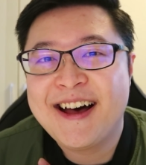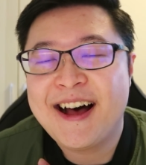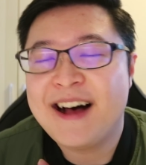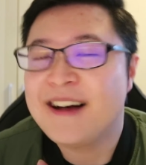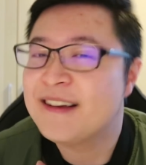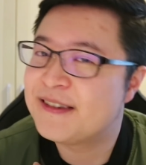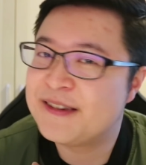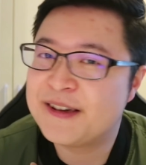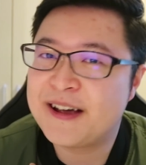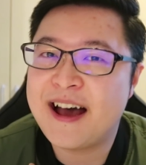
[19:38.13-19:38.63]

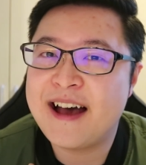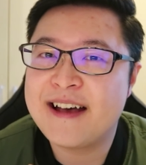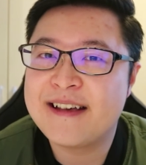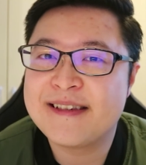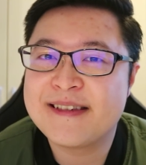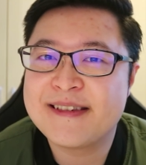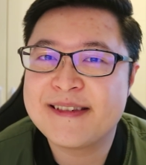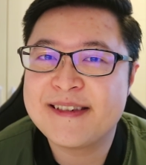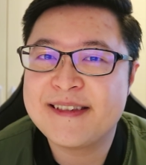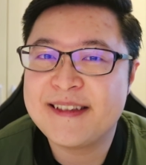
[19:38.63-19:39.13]
I'll see you
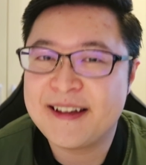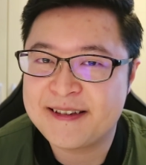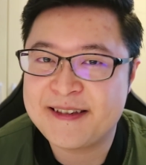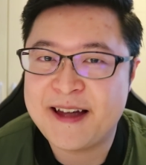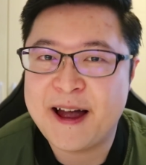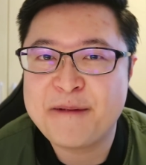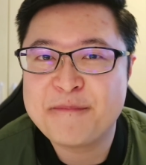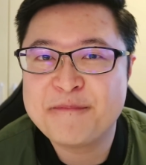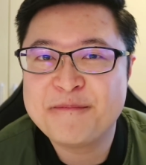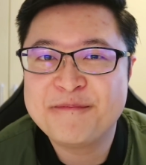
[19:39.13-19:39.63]
guys next
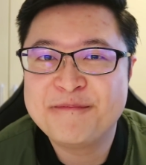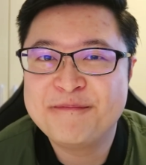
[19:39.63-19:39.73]
time.